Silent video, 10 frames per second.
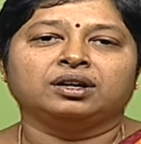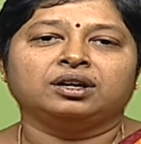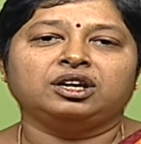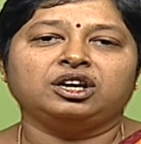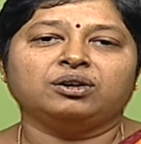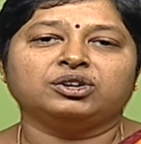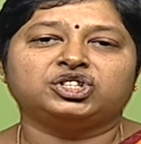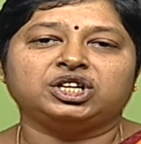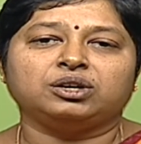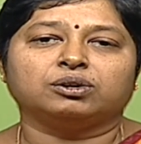He or
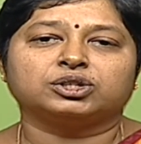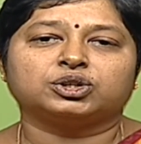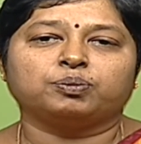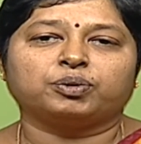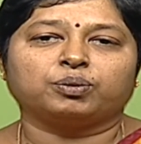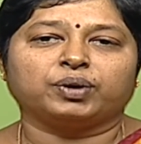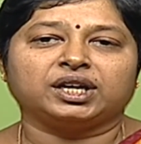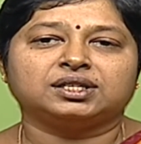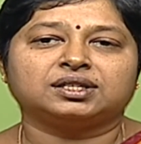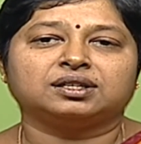she also
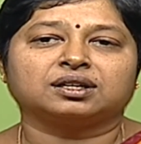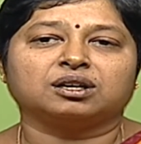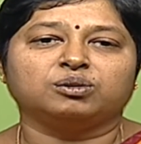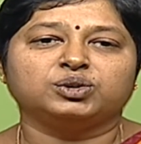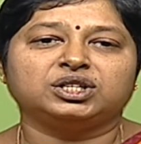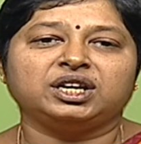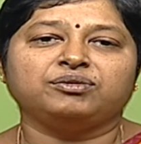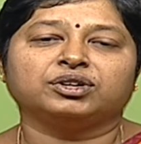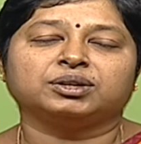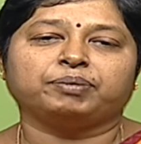provides the counseling
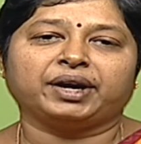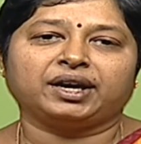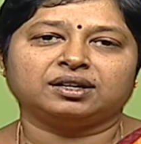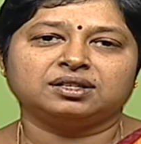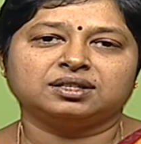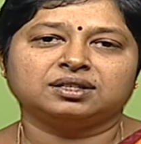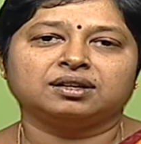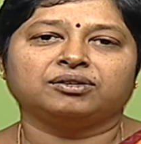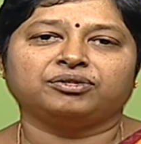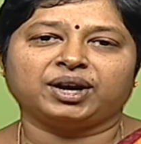for the parents,
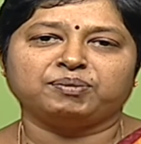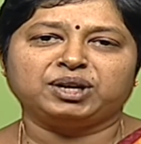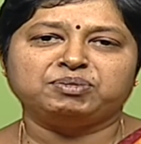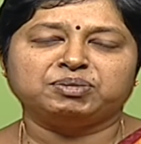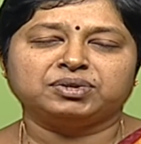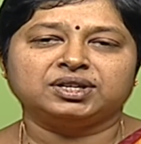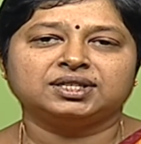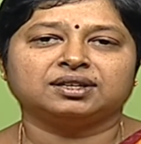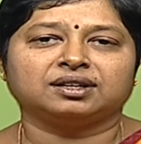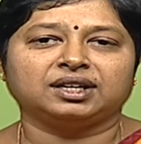family
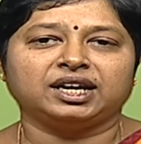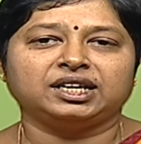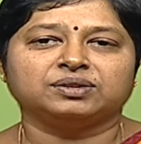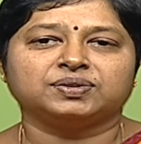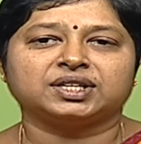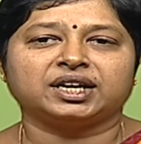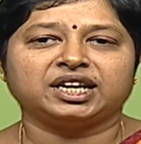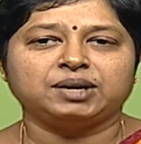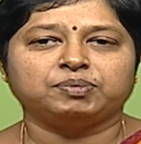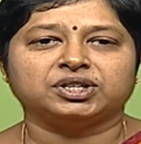members, relatives and
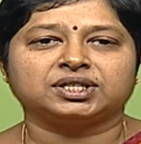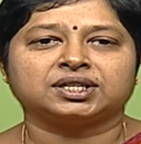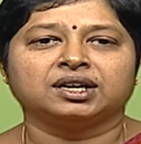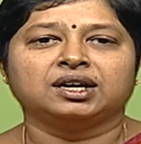neighbors